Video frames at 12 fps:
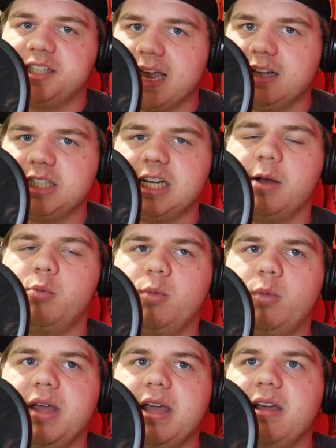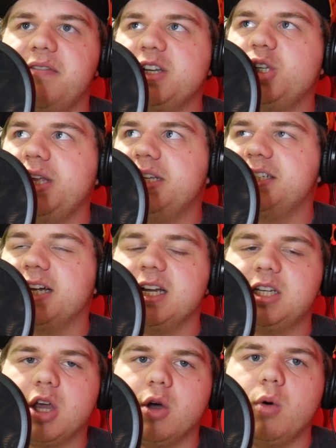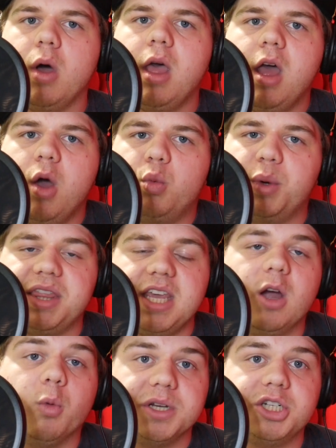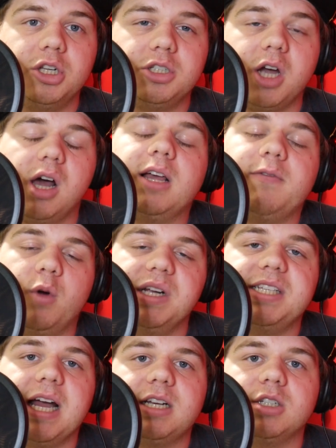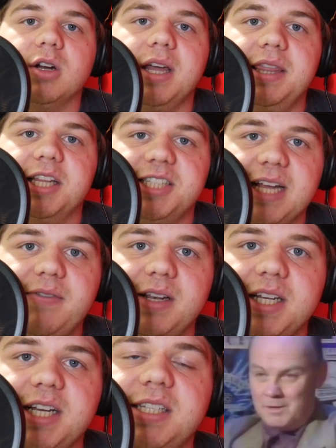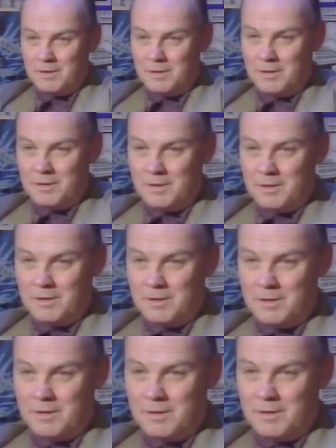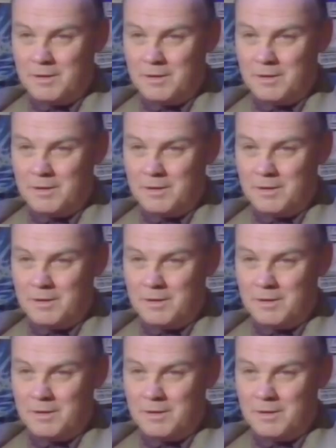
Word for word: Skelton, and we eventually decided to go with the original Dalek voice actor in the 70s, Roy Skelton.